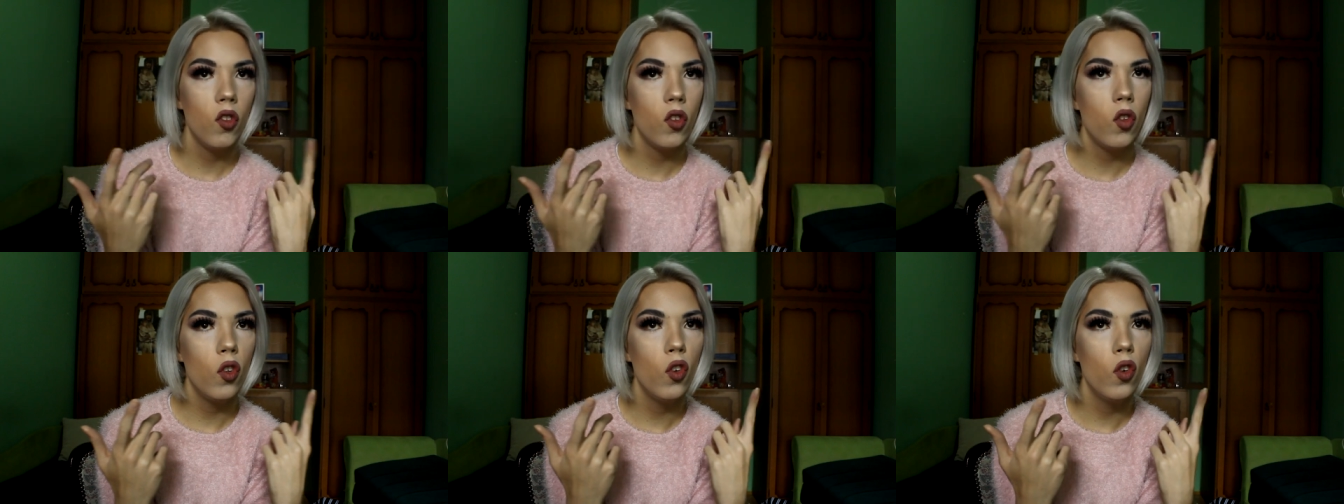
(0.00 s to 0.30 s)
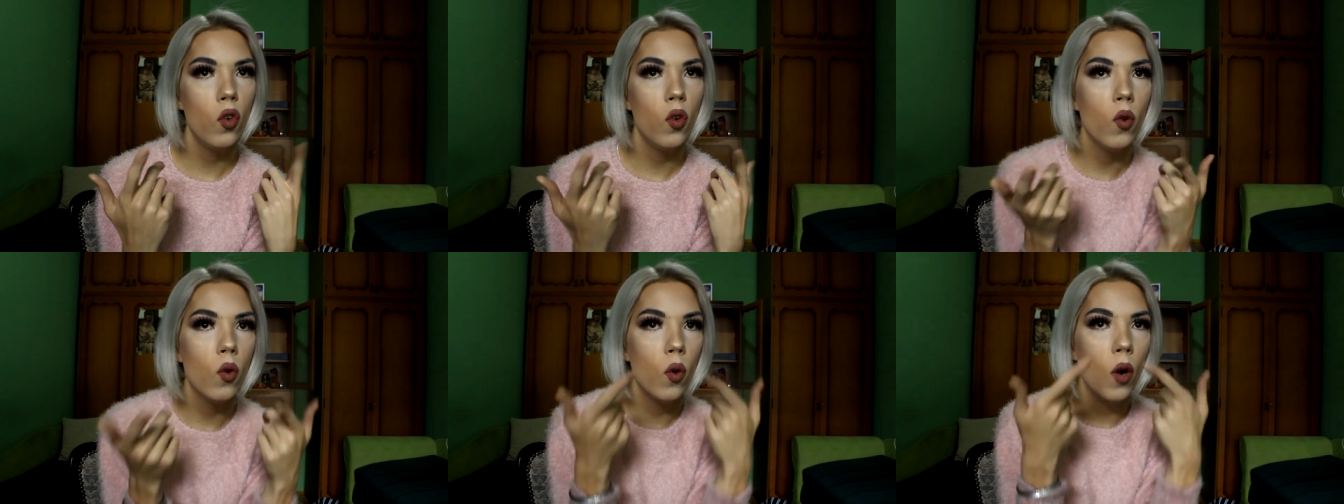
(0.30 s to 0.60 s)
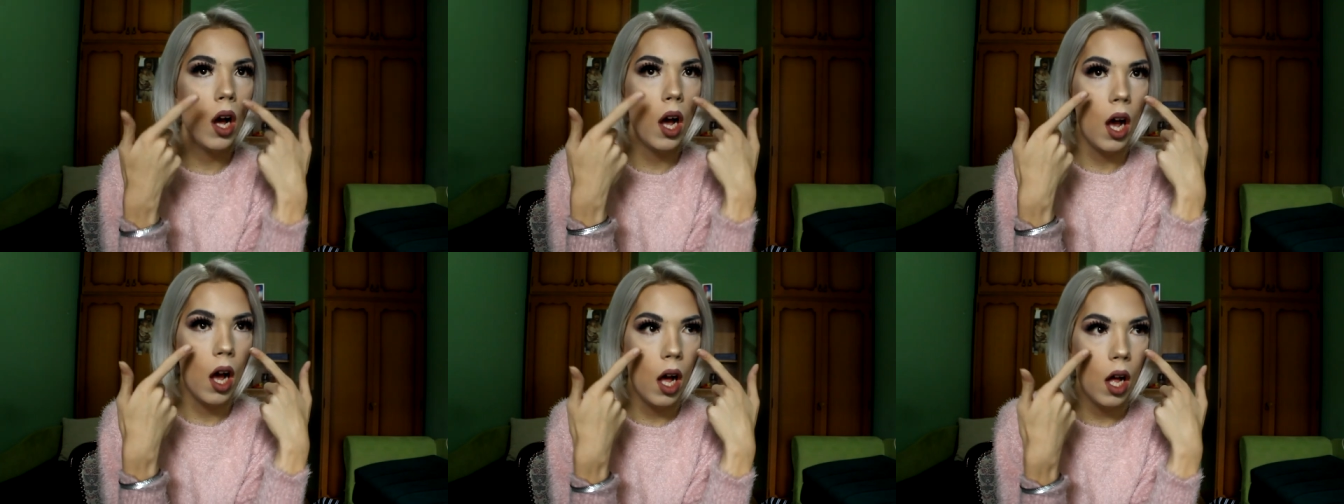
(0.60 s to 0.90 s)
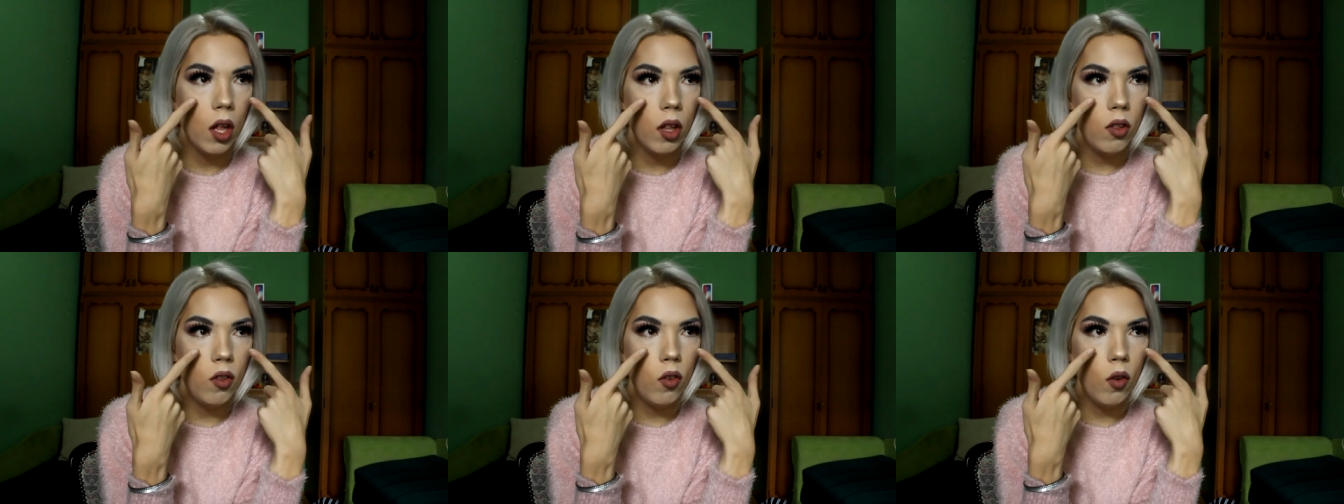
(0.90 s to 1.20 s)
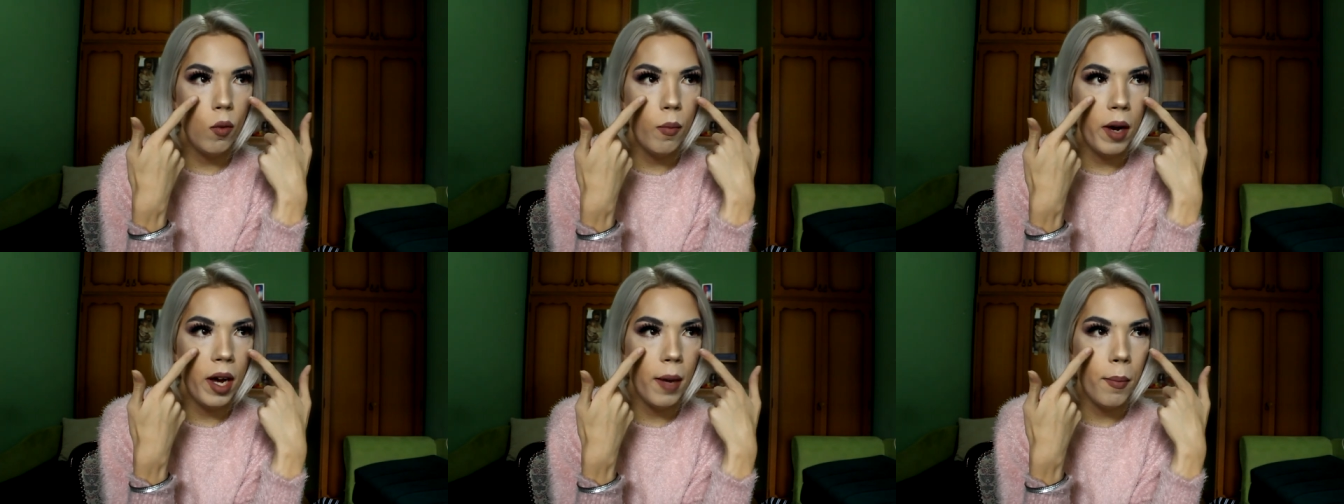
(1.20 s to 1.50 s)
to
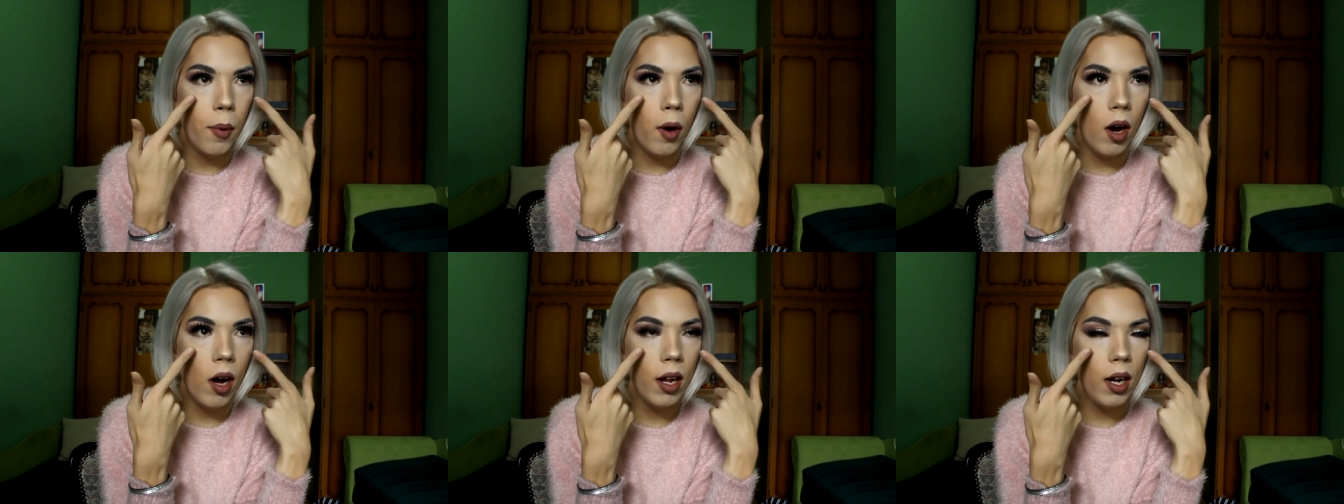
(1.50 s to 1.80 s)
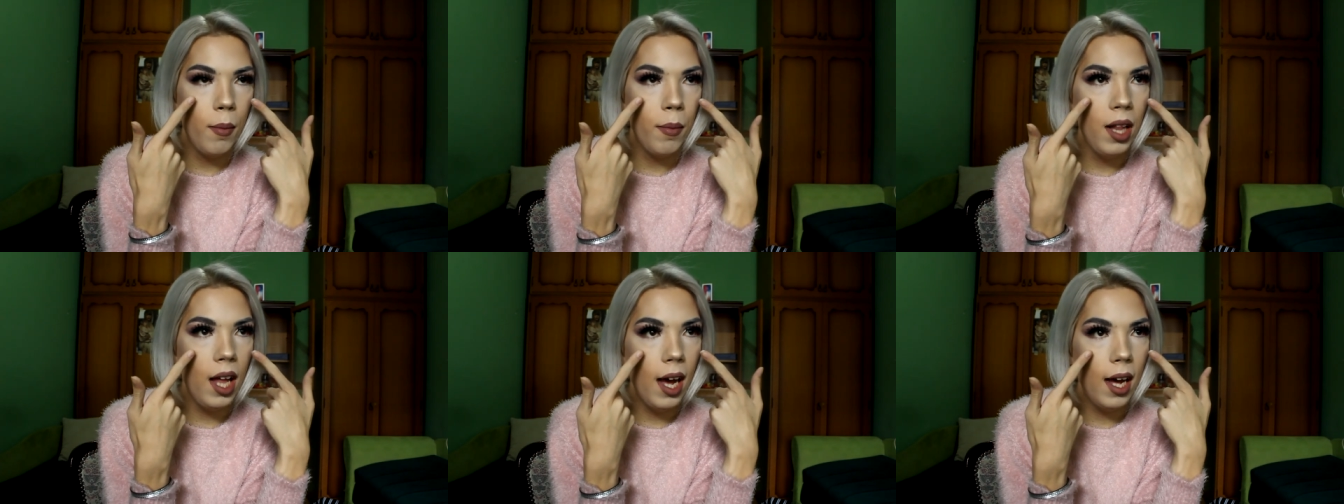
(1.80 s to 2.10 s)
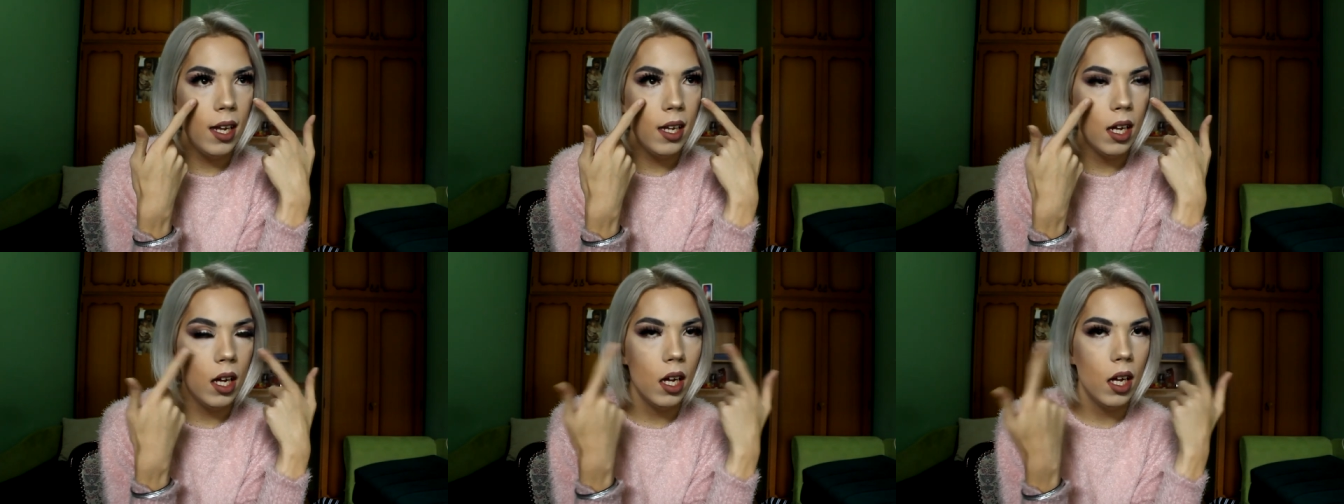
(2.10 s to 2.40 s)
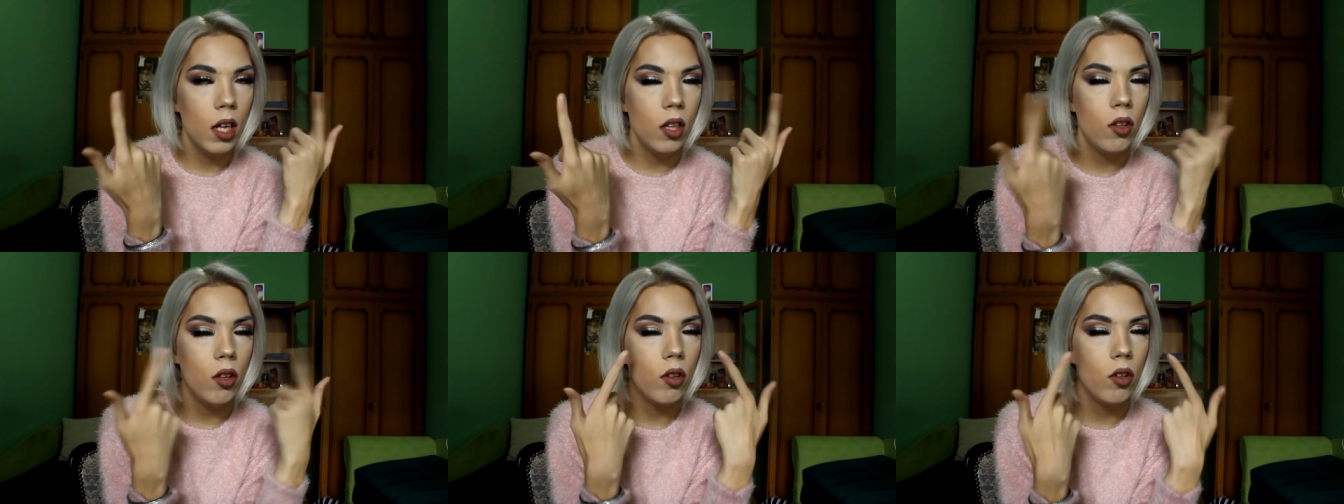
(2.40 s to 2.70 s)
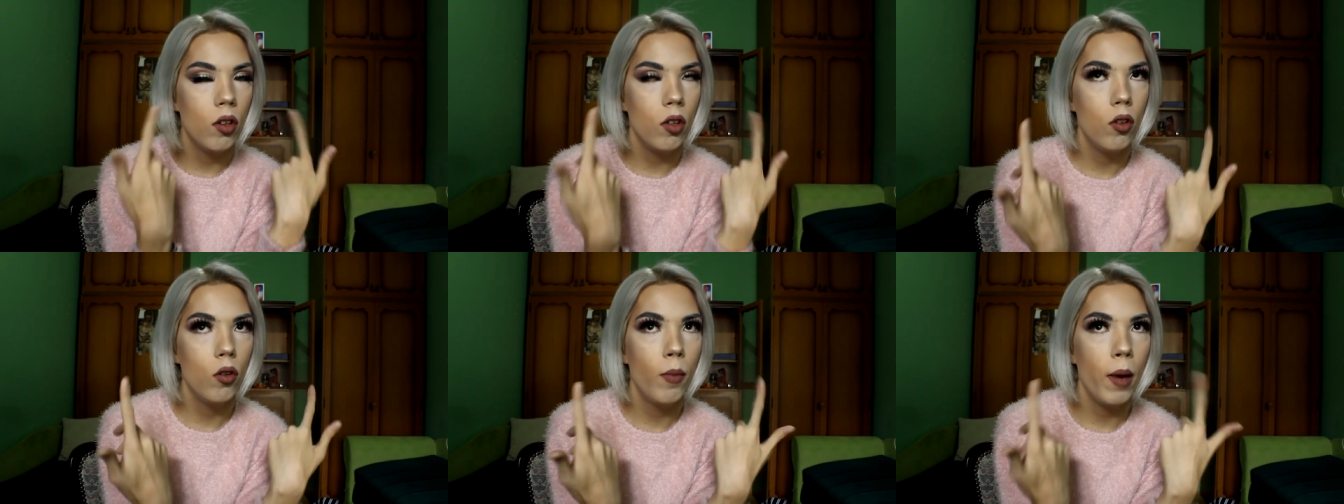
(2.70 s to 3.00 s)
do my bottom la uh,
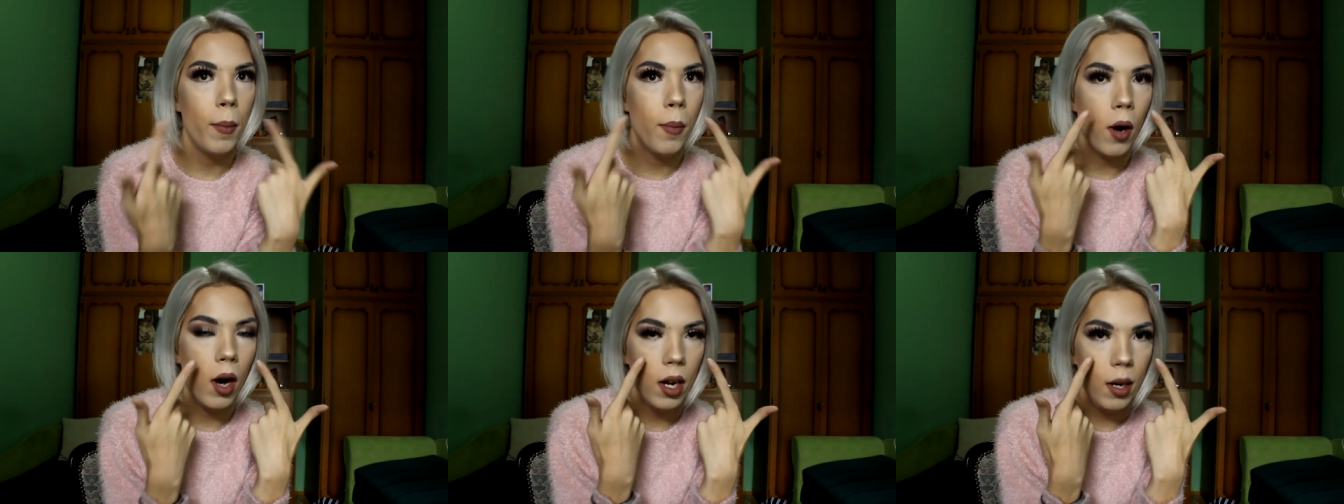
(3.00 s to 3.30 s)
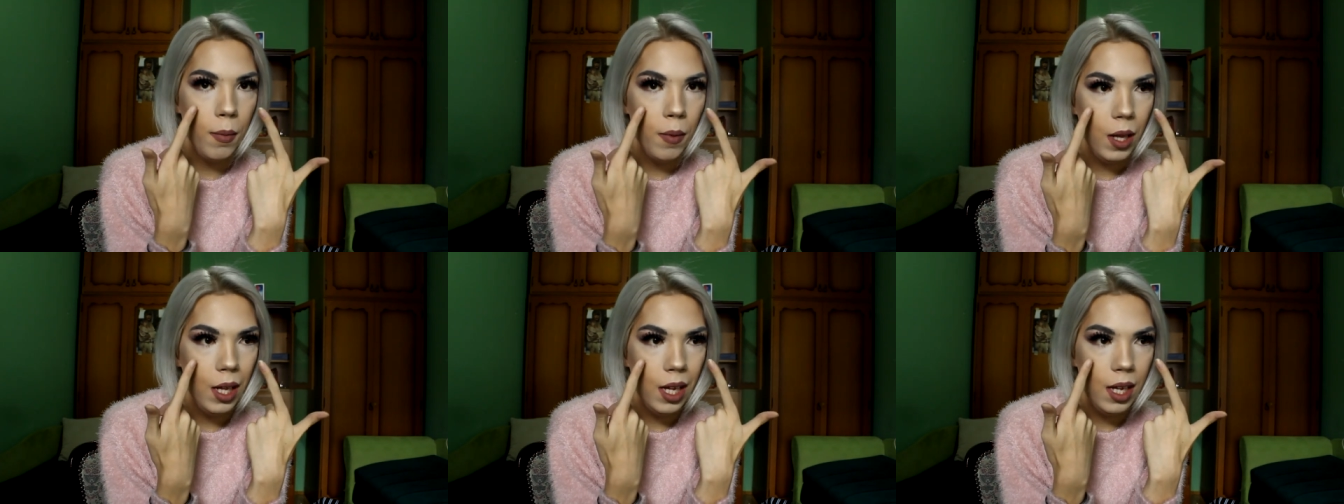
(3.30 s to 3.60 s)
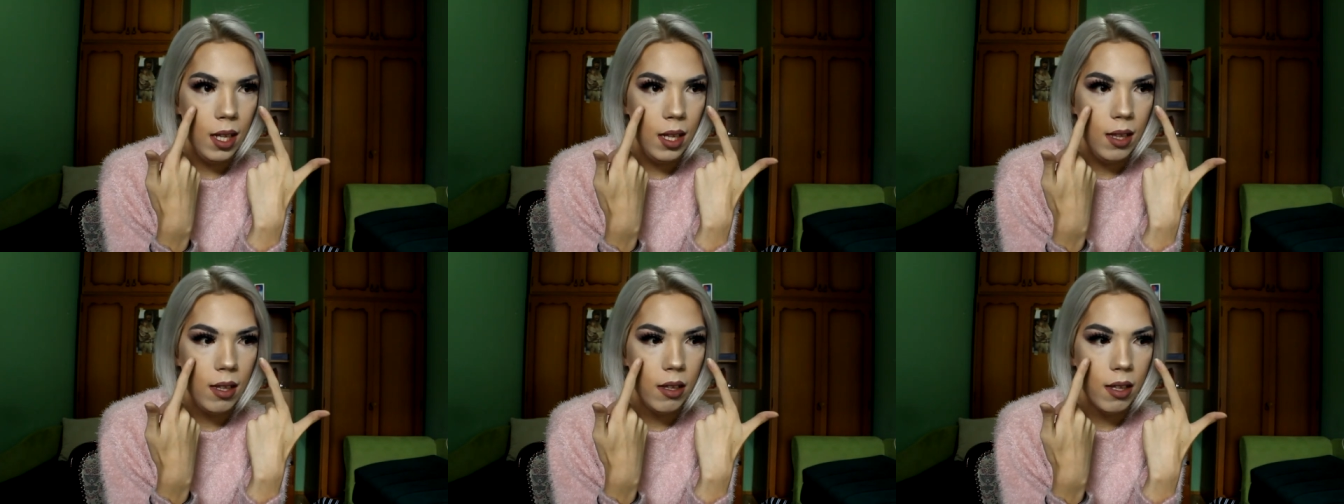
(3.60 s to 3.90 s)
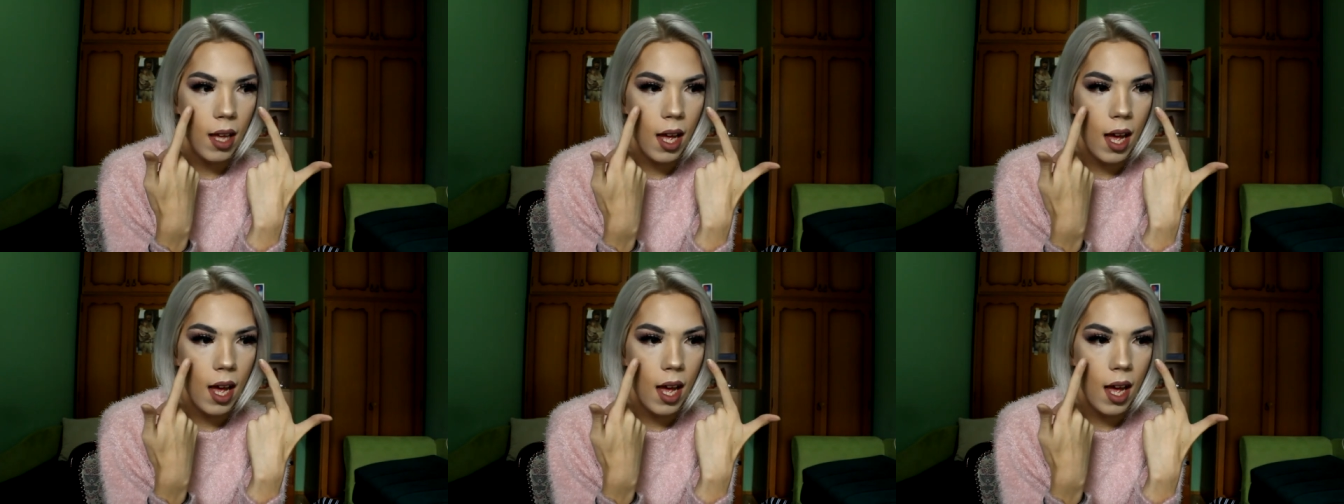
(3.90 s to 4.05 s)
to do my bottom lid,